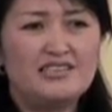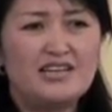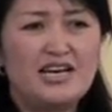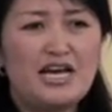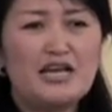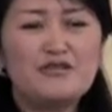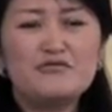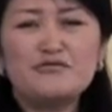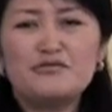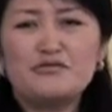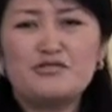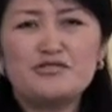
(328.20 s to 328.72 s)
I
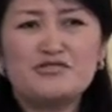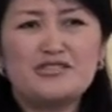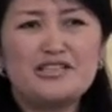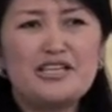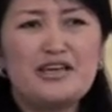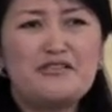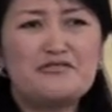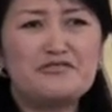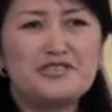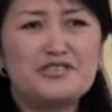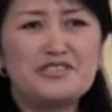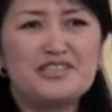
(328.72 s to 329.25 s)
was
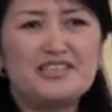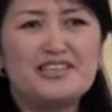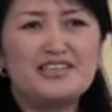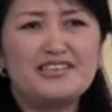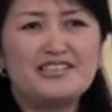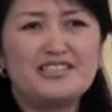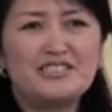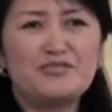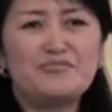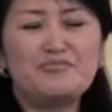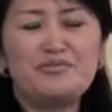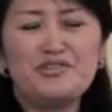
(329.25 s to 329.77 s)
left
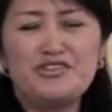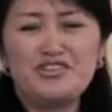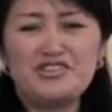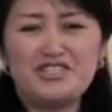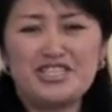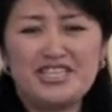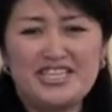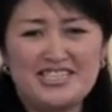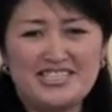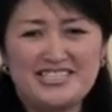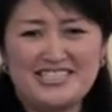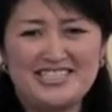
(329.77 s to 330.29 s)

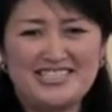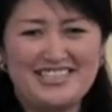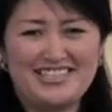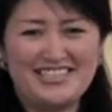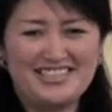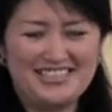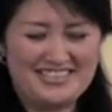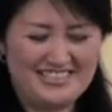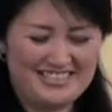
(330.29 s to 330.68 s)
speechless.